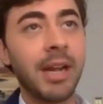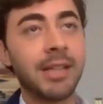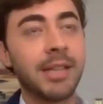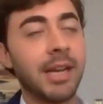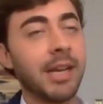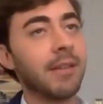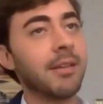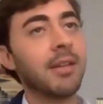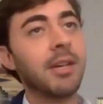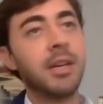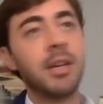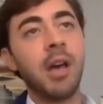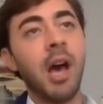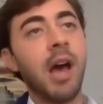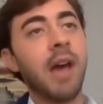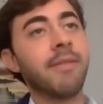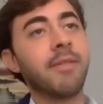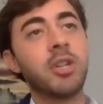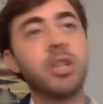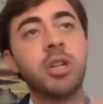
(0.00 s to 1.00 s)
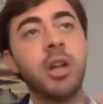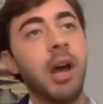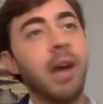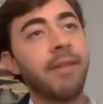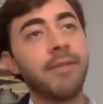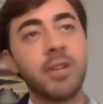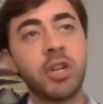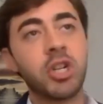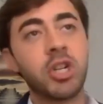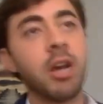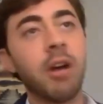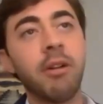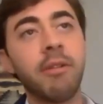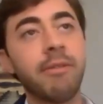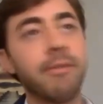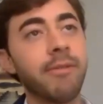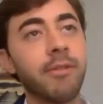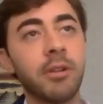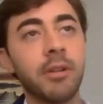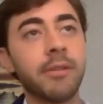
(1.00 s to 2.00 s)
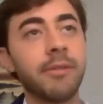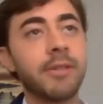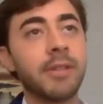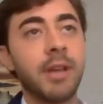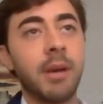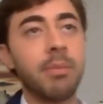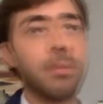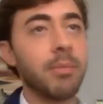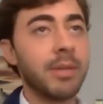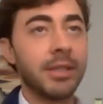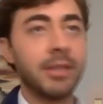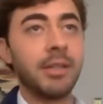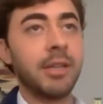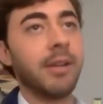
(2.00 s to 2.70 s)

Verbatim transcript: I take I have sh I have a shelf full of supplements.